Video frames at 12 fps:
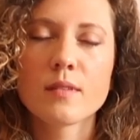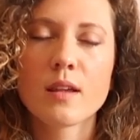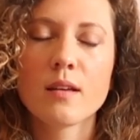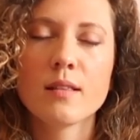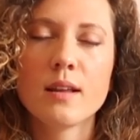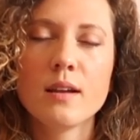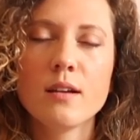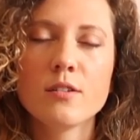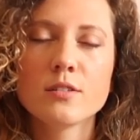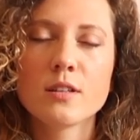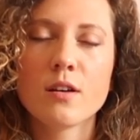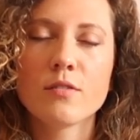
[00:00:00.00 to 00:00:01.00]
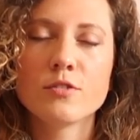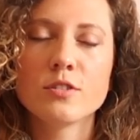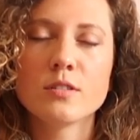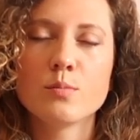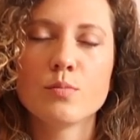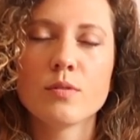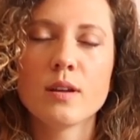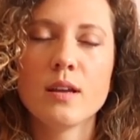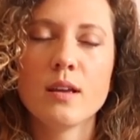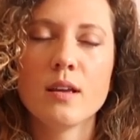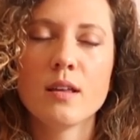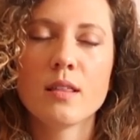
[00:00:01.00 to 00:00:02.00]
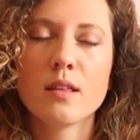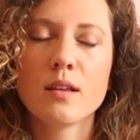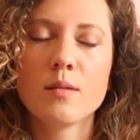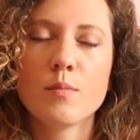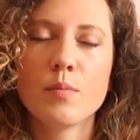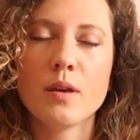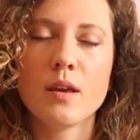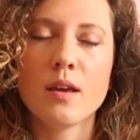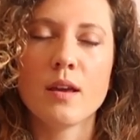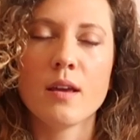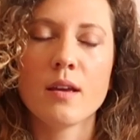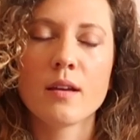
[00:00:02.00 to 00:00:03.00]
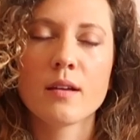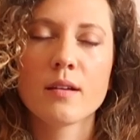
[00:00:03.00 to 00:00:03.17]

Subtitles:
And letting yourself just breathe and be